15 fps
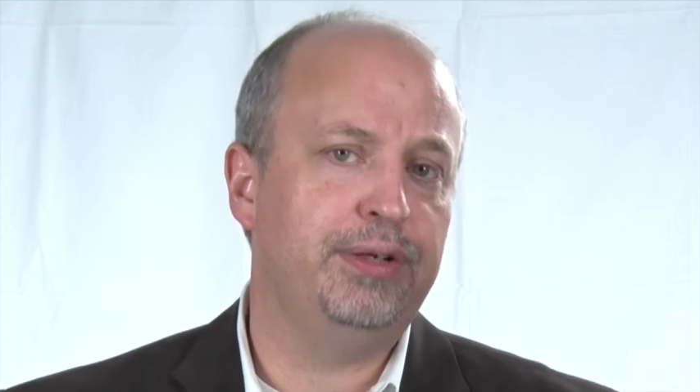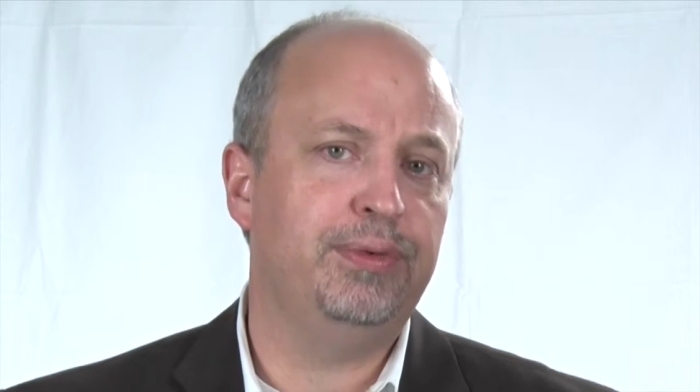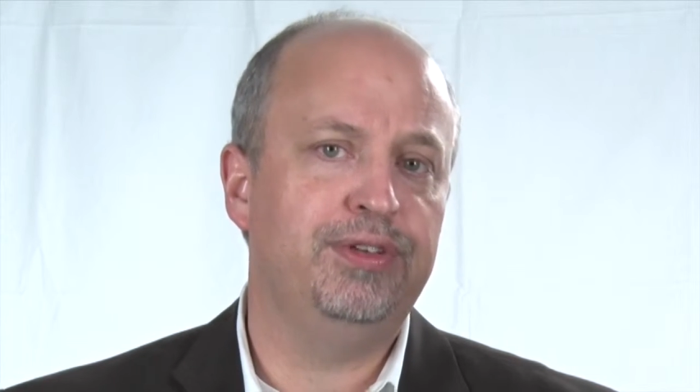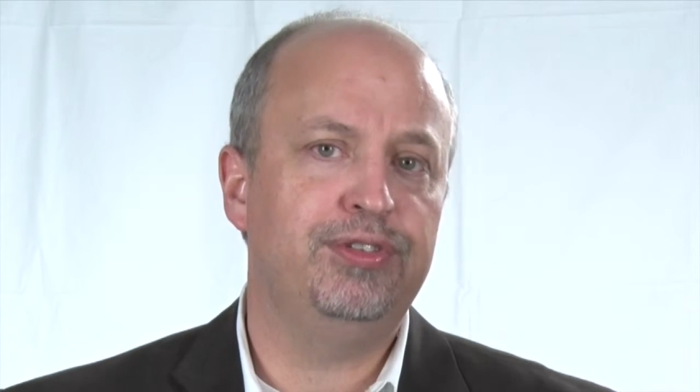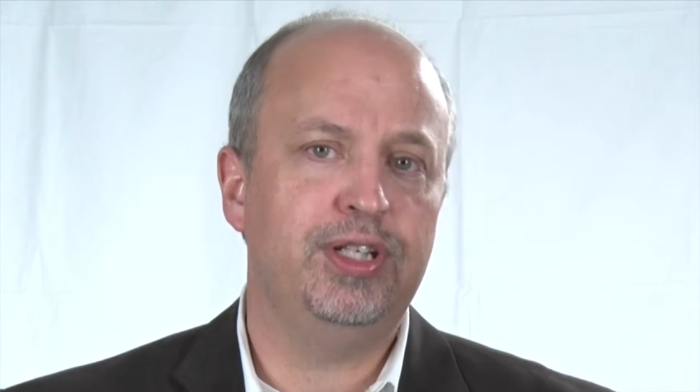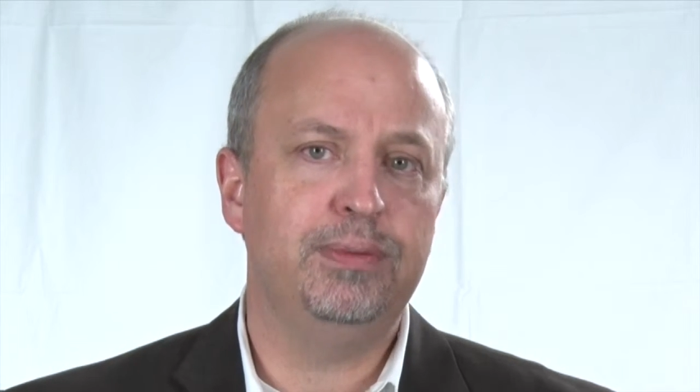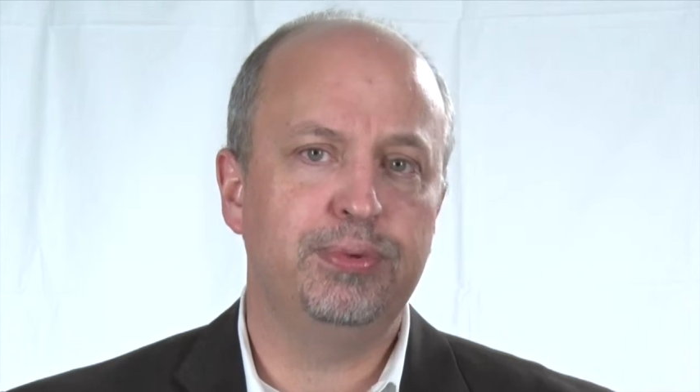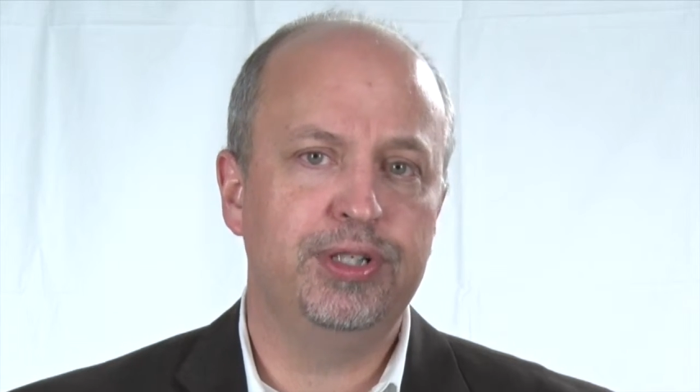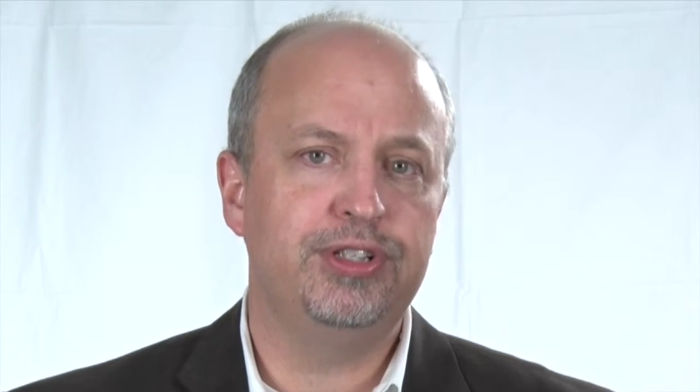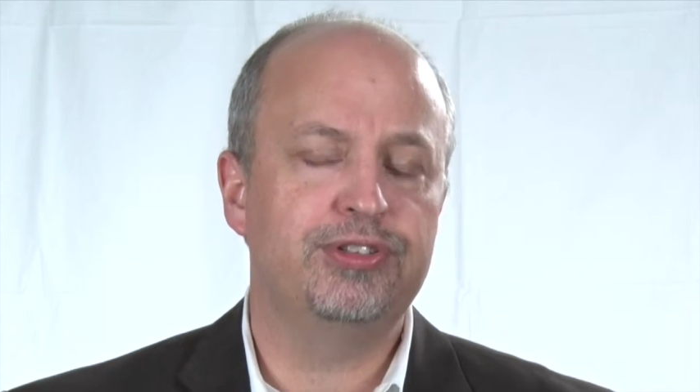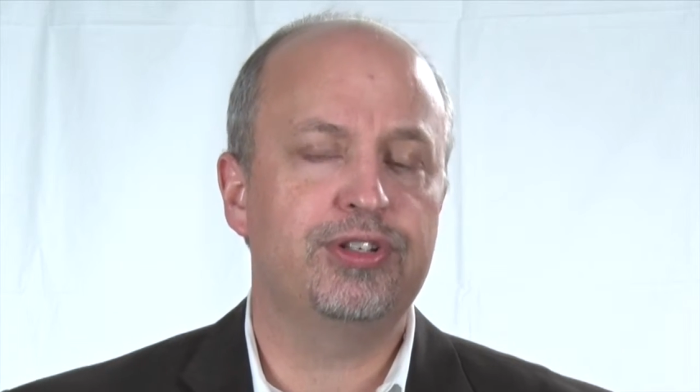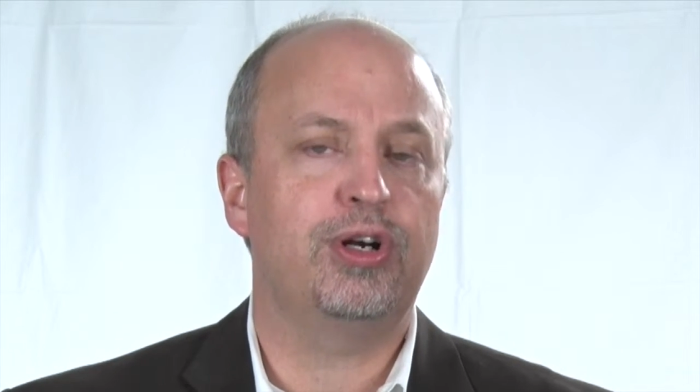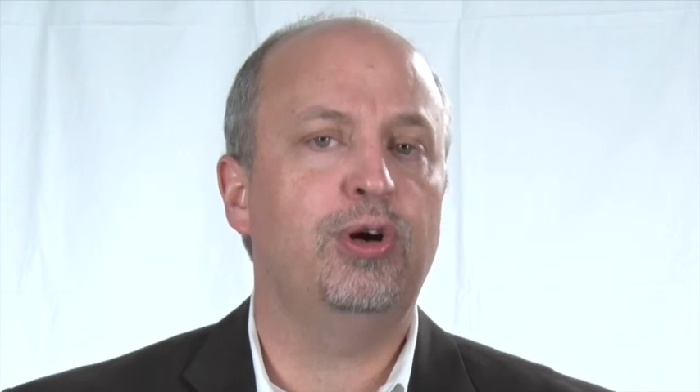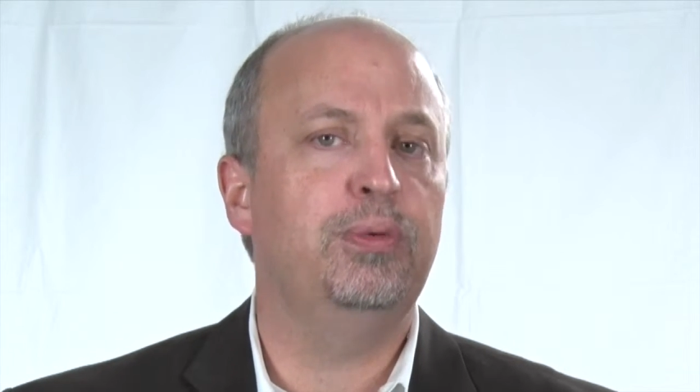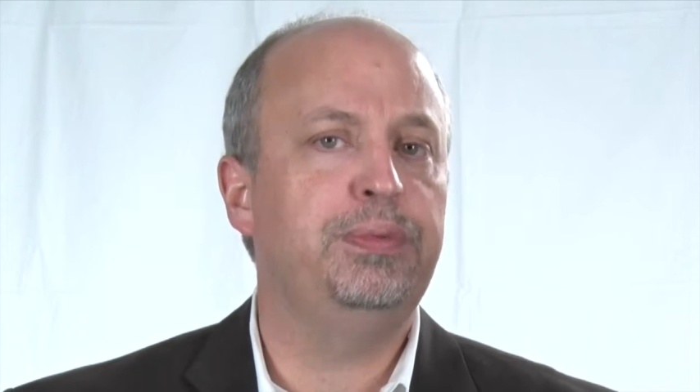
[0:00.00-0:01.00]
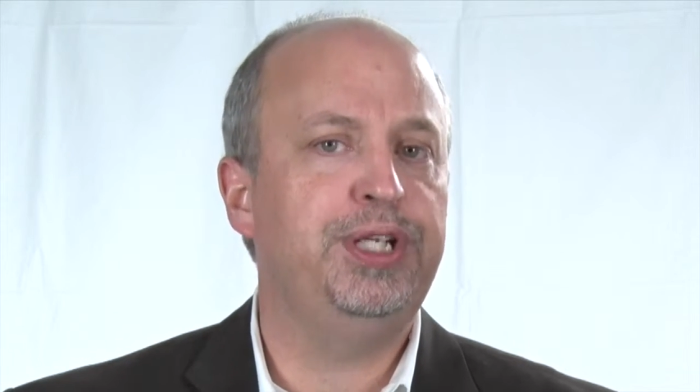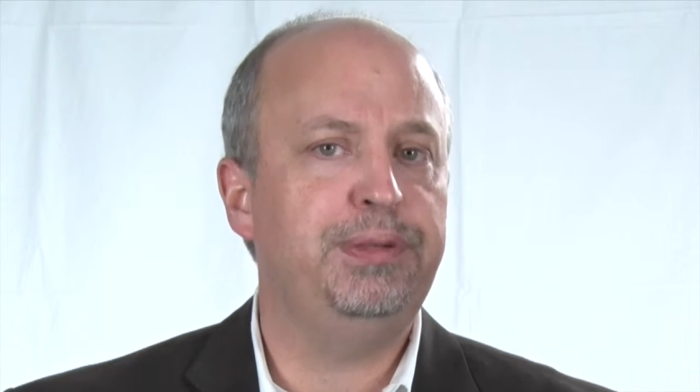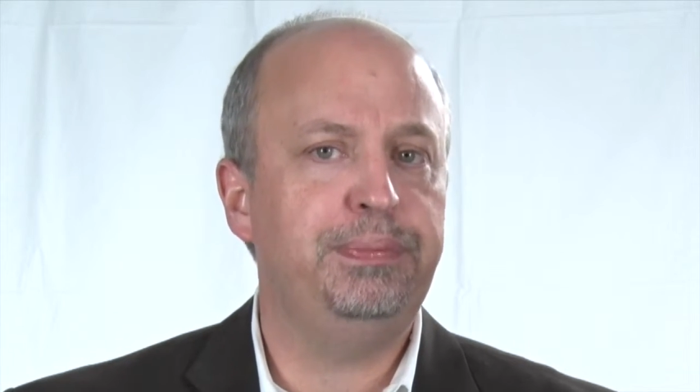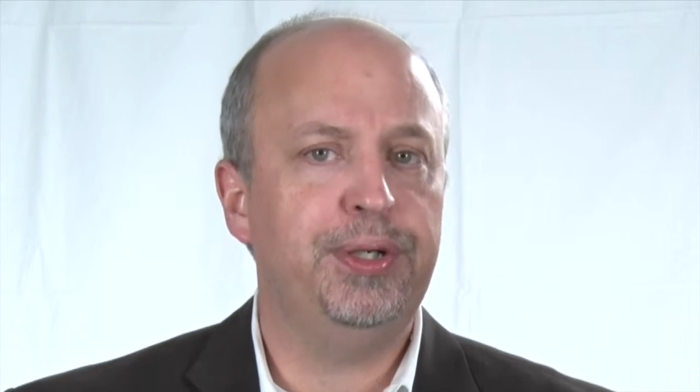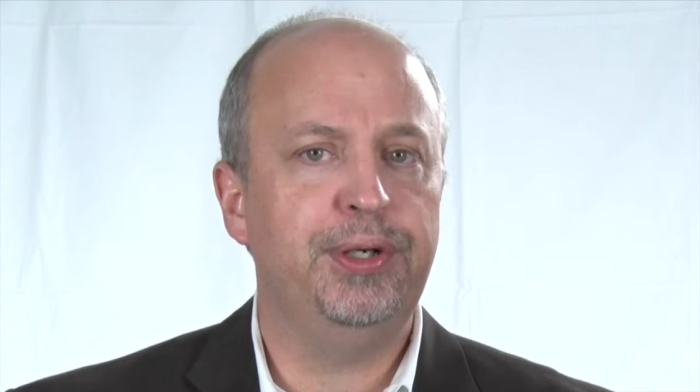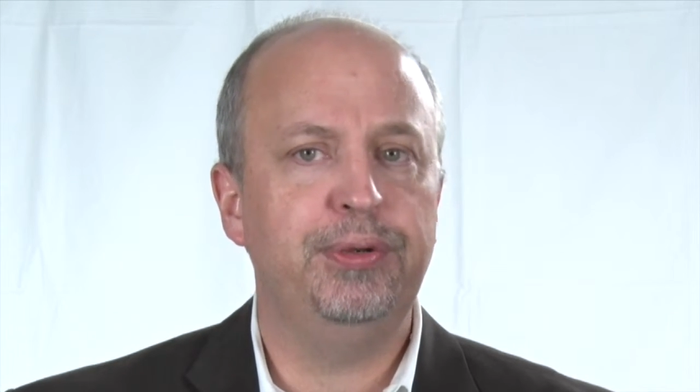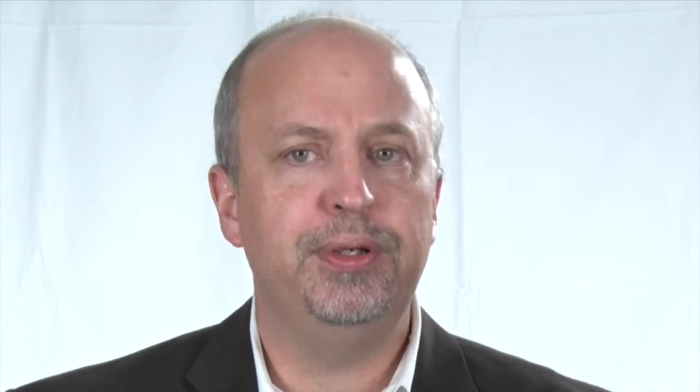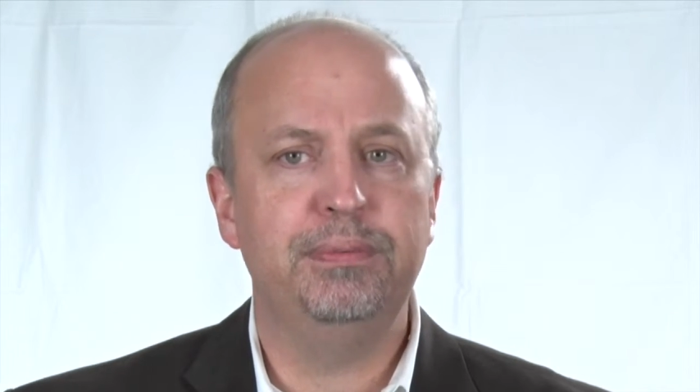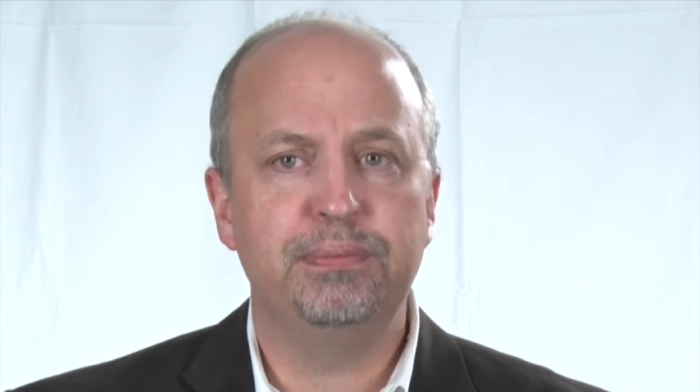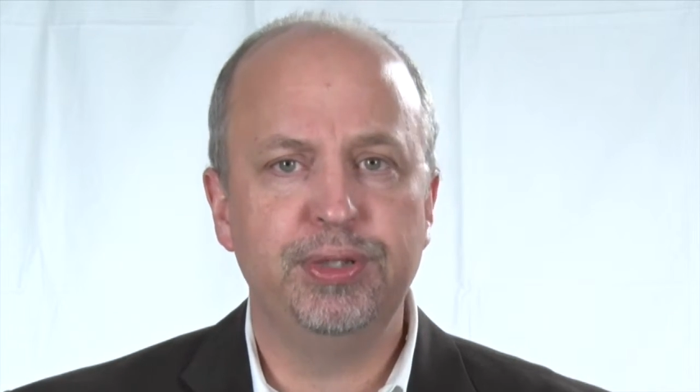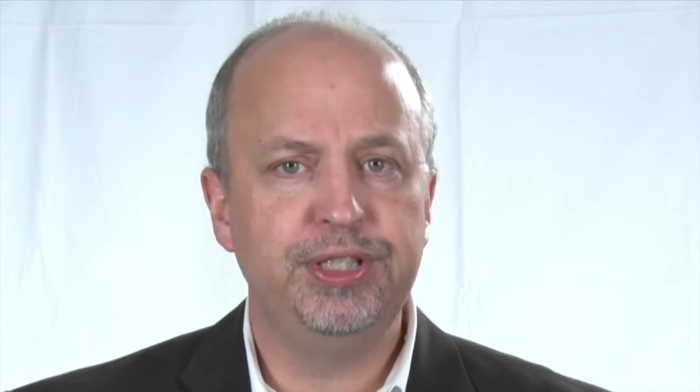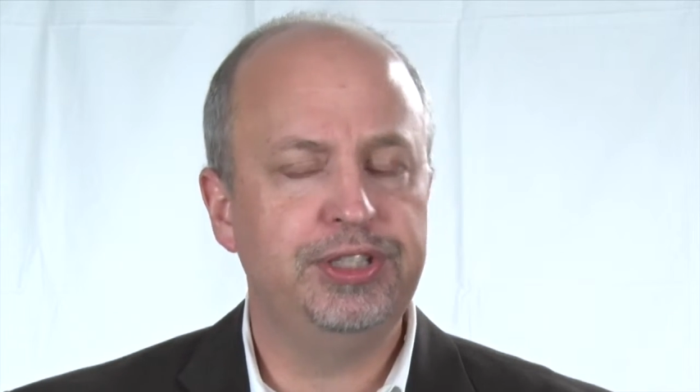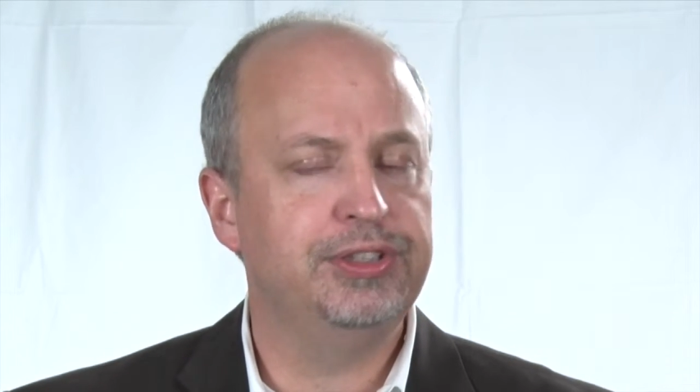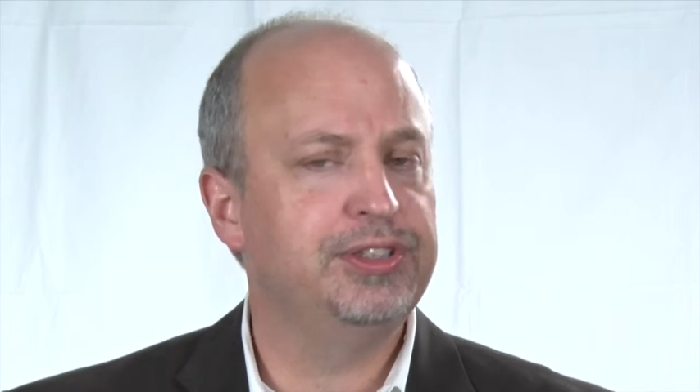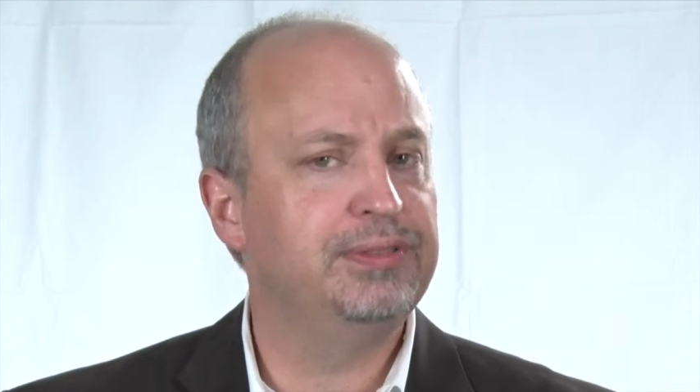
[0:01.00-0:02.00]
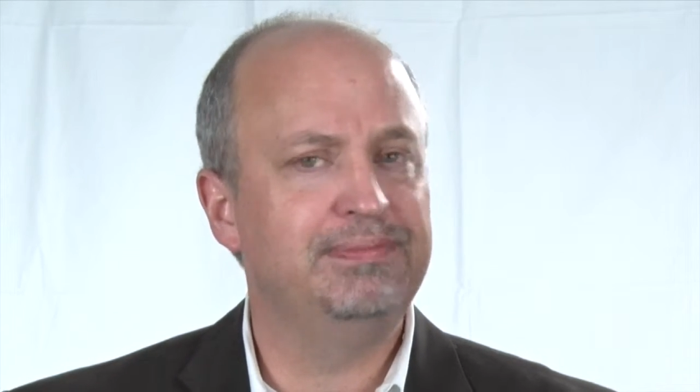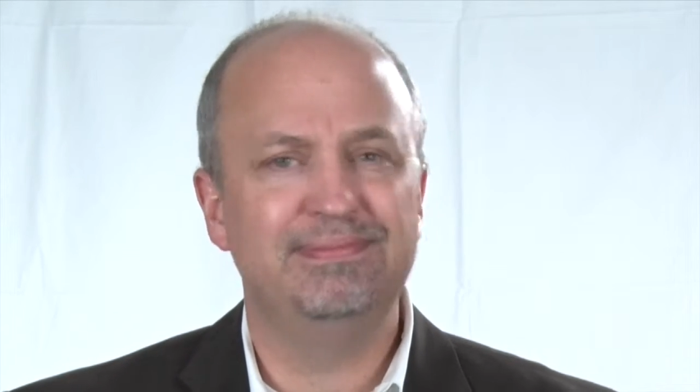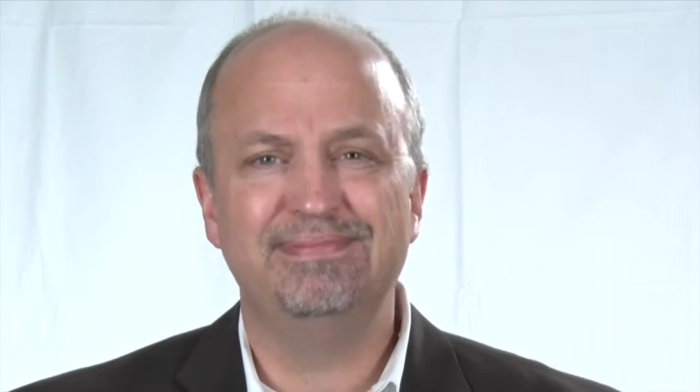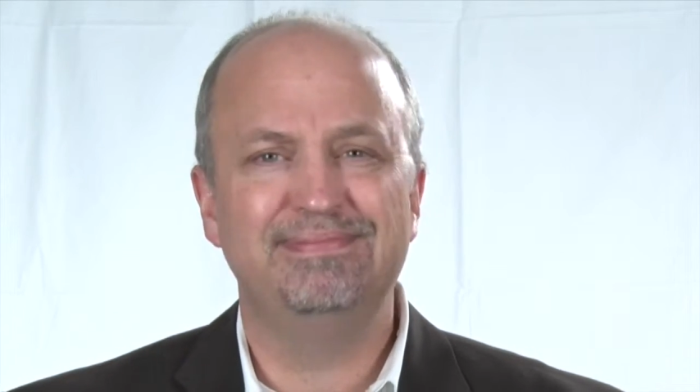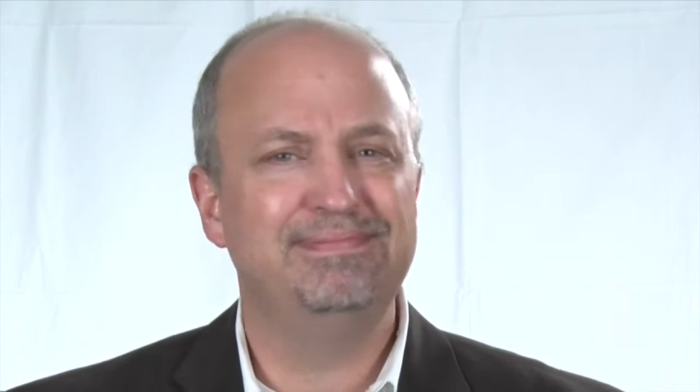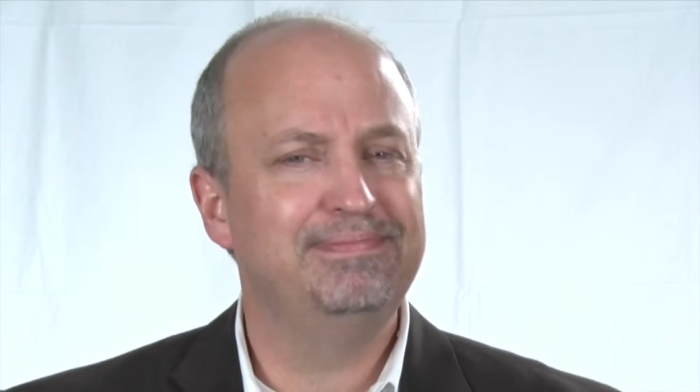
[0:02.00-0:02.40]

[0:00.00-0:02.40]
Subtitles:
and we've seen breaches at Home Depot, and breaches in